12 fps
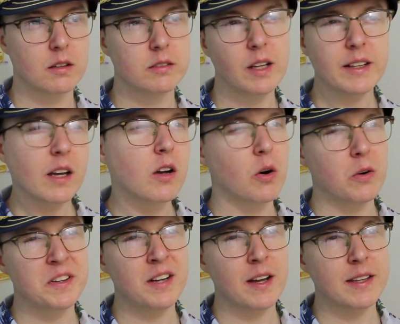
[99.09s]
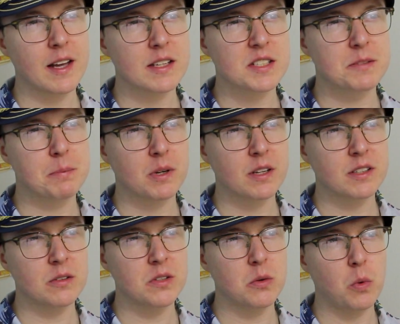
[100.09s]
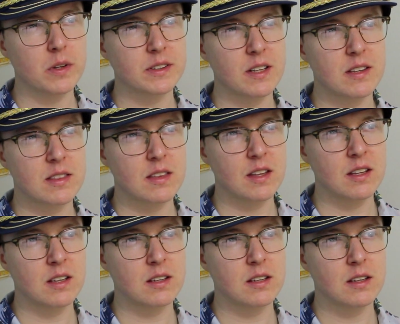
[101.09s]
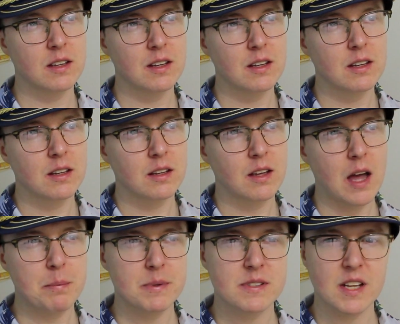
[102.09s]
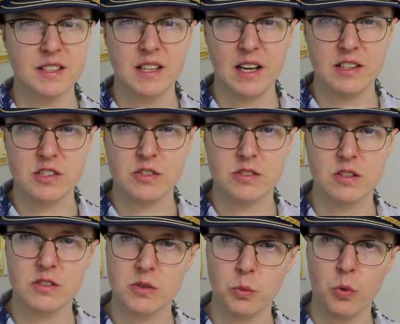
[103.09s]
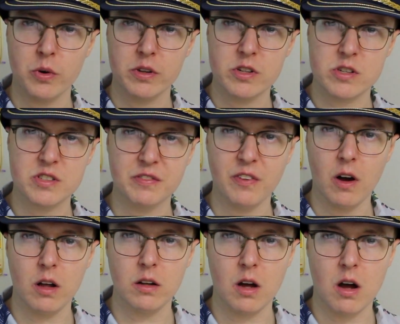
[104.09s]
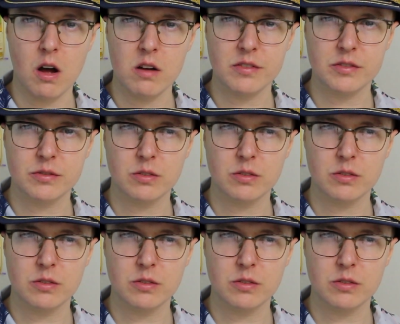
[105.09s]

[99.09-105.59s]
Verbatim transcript: Like a coin, I guess, but I don't know what they think happens at the edges. Does the water just fall off?